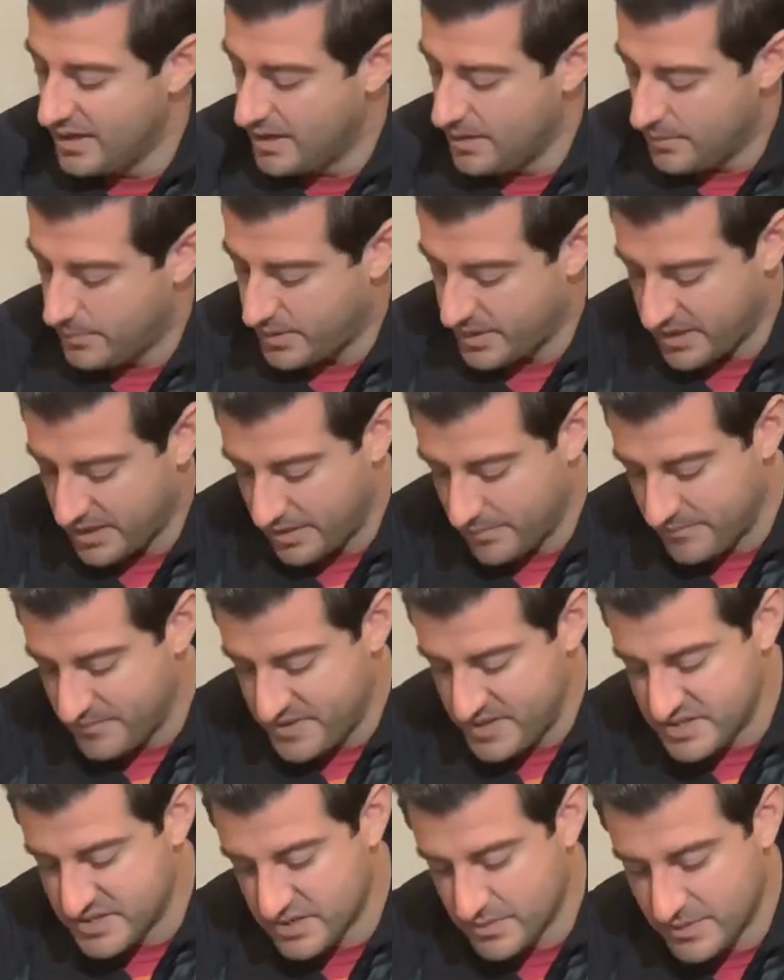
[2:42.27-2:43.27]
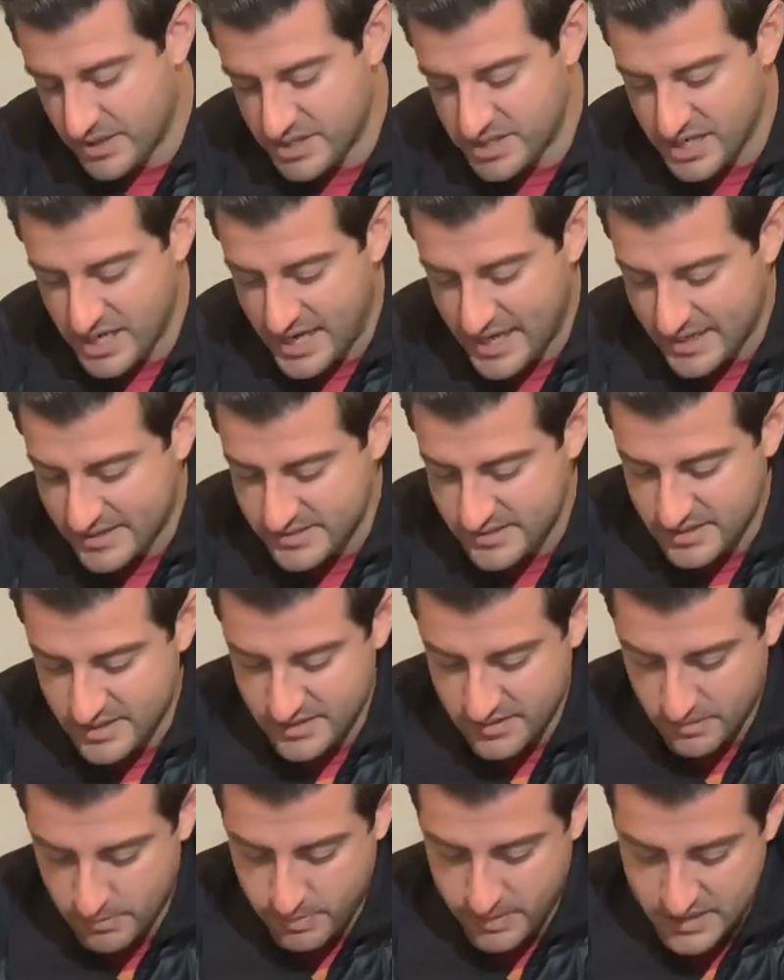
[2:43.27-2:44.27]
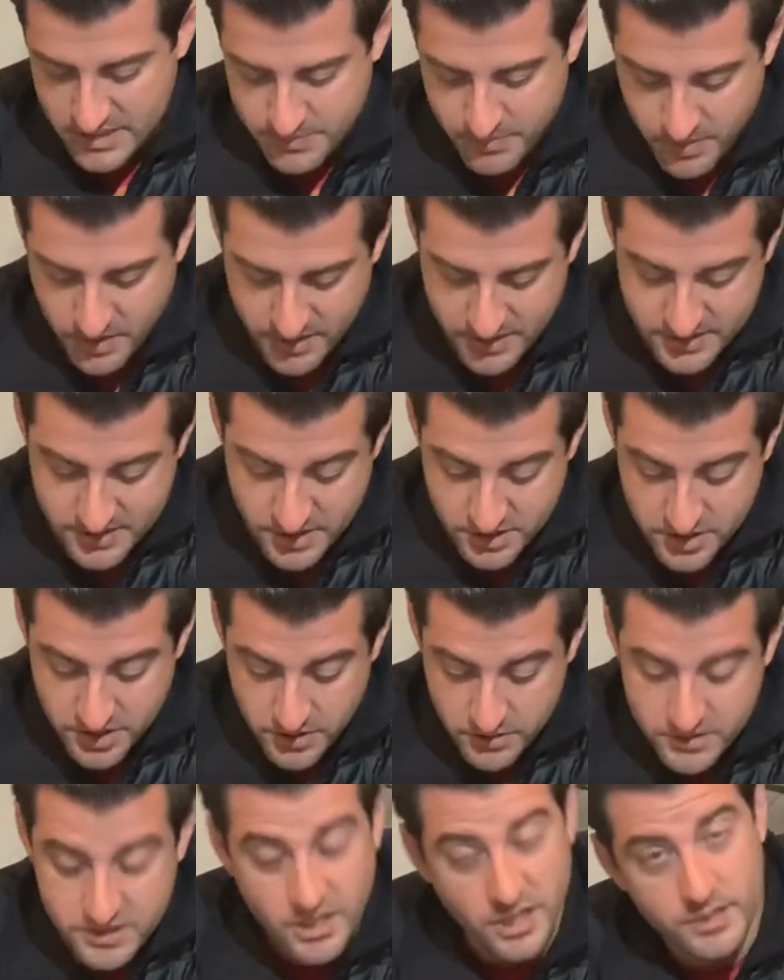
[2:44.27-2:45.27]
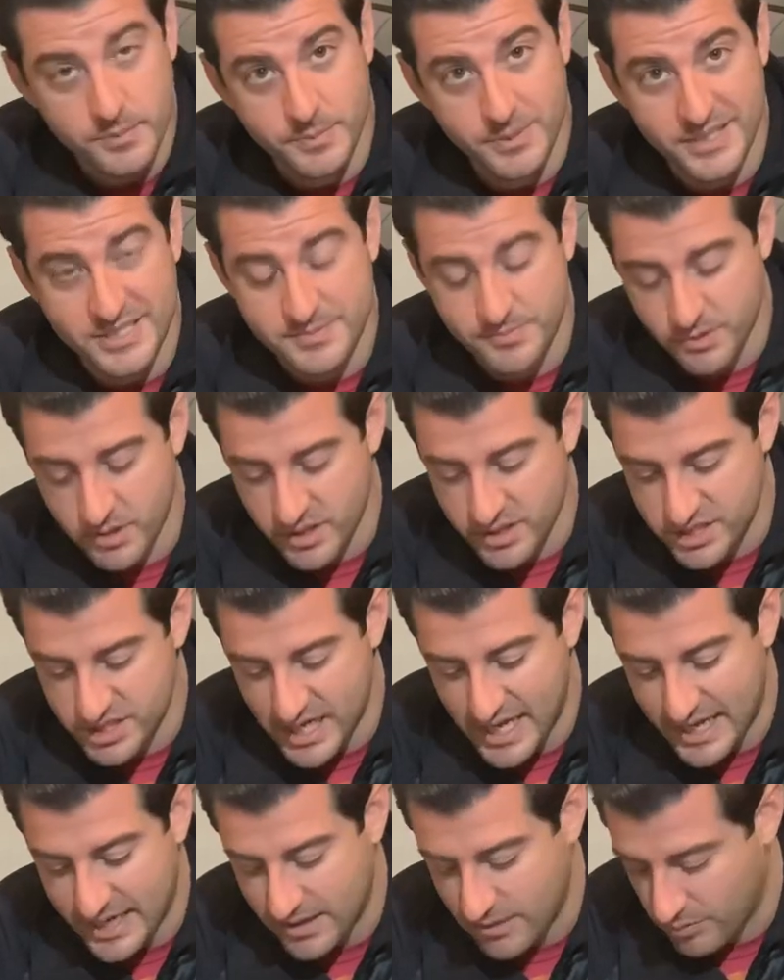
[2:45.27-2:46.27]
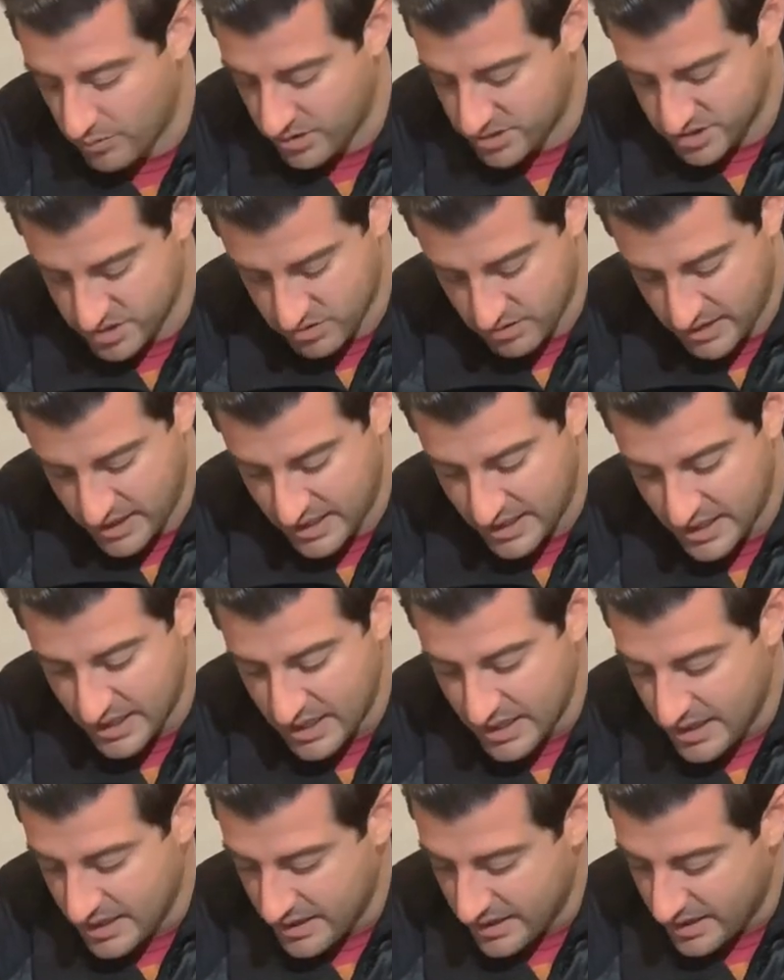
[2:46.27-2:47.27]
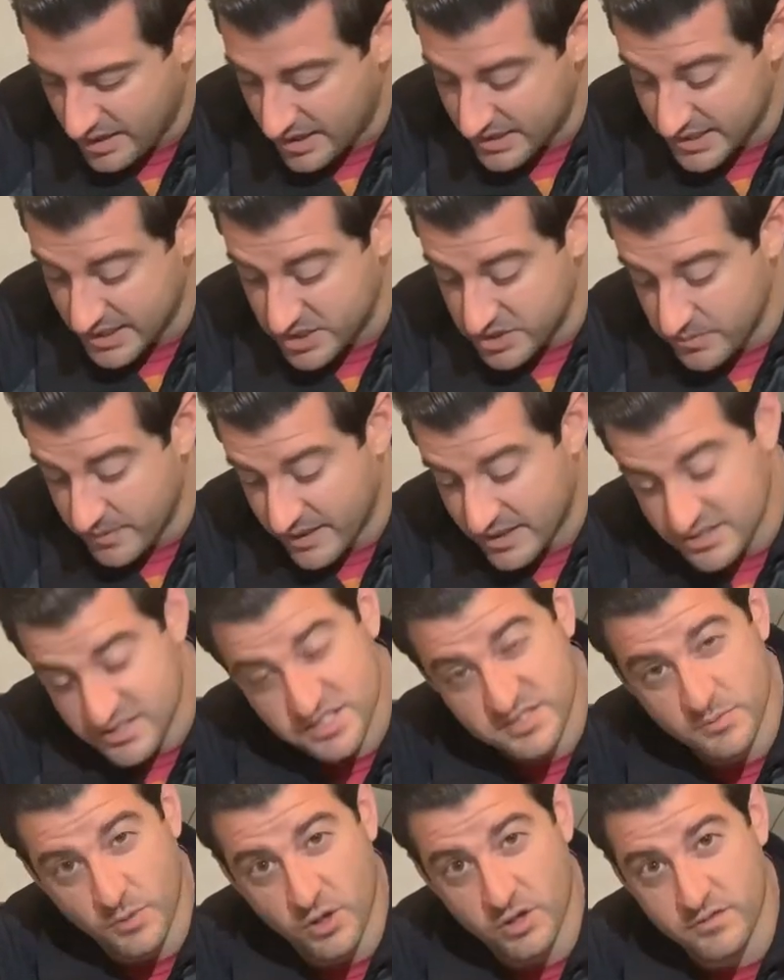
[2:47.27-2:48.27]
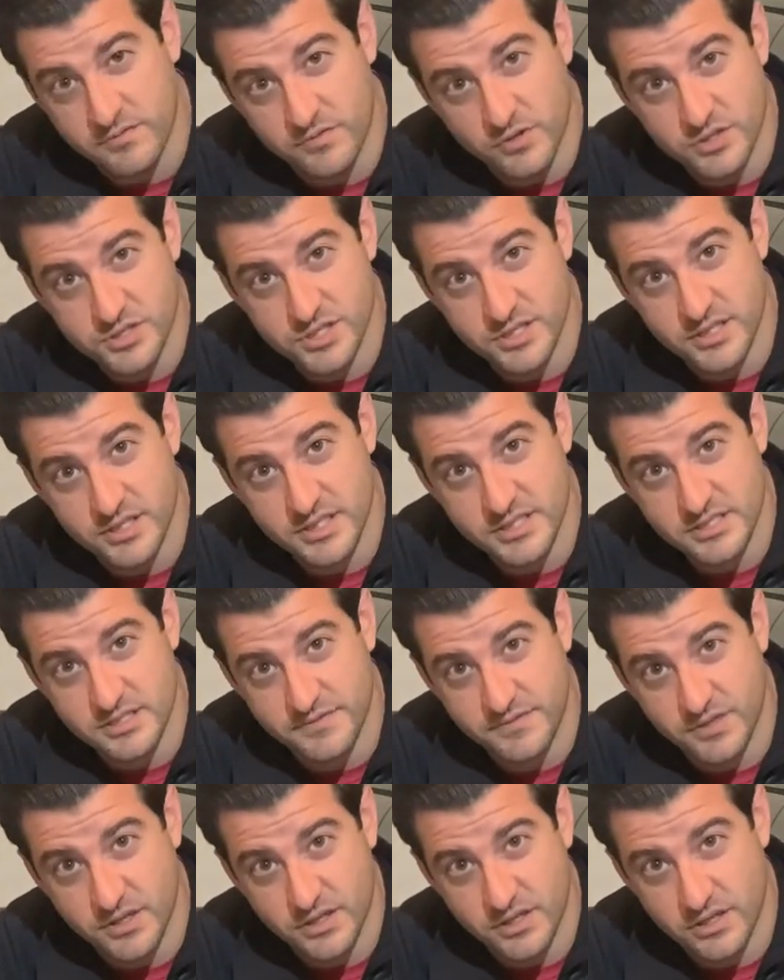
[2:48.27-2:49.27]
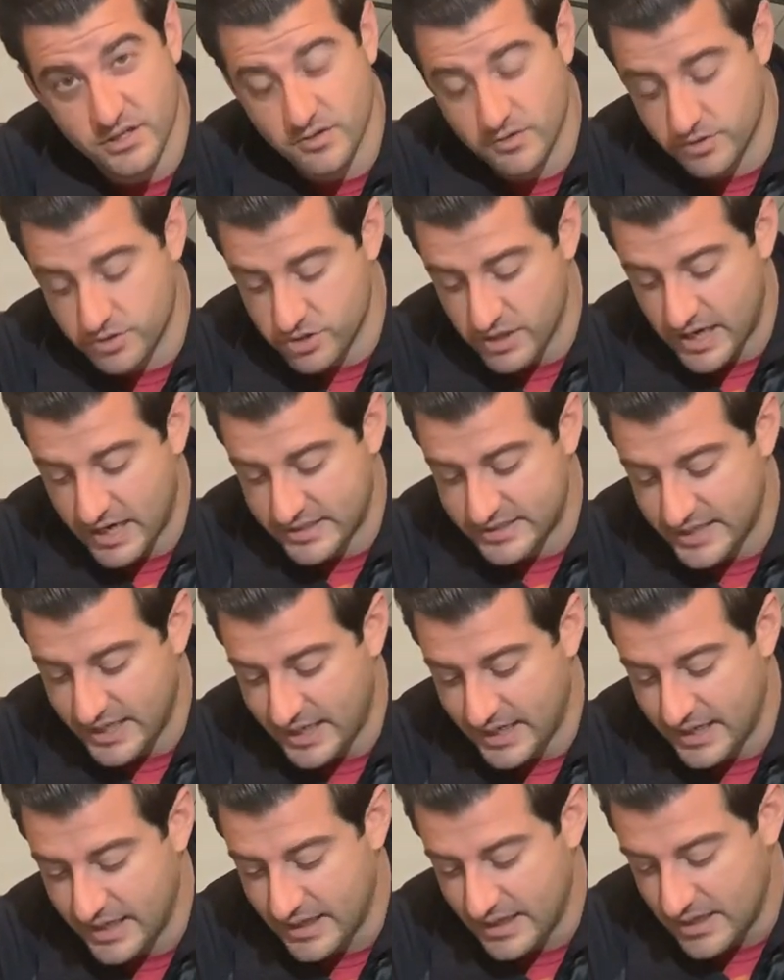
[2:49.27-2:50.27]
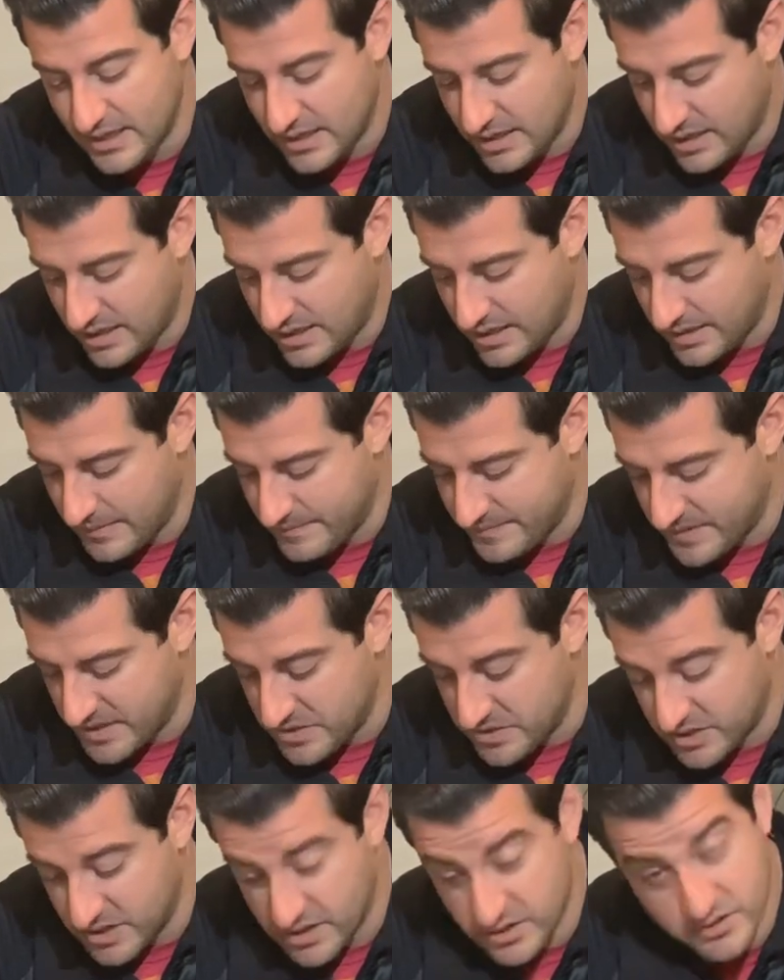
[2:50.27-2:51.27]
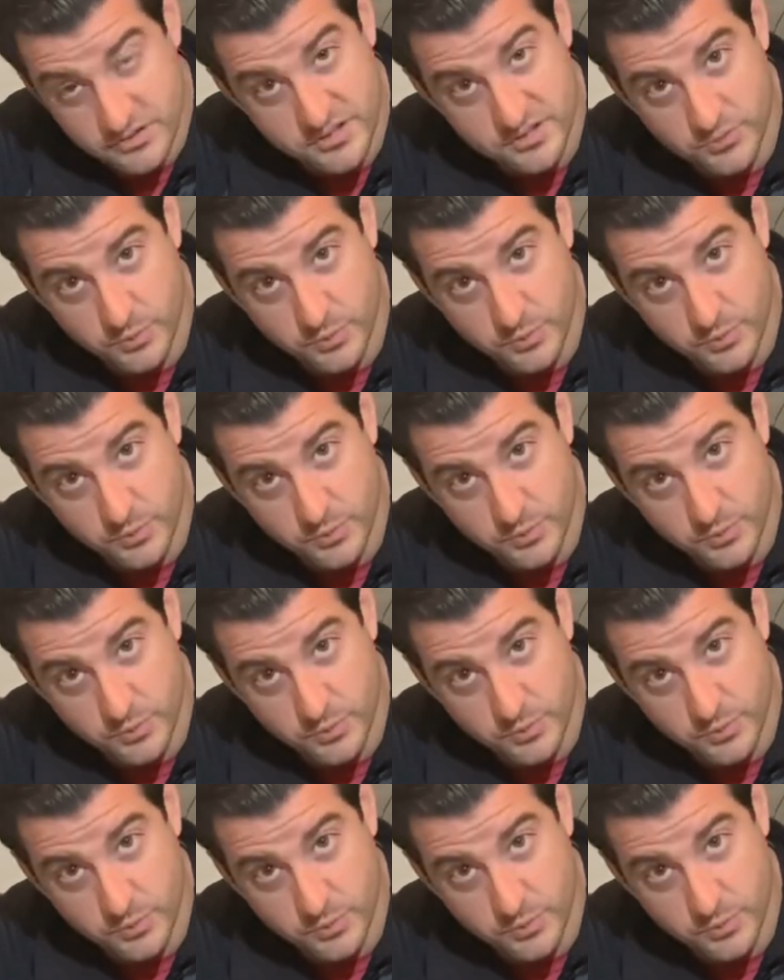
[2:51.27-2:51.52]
But these are my jacks. They're Pittsburgh. It's a 2-ton Pittsburgh jack. It works great. They do make a smaller version of this if you're gonna go to track day, that you can use as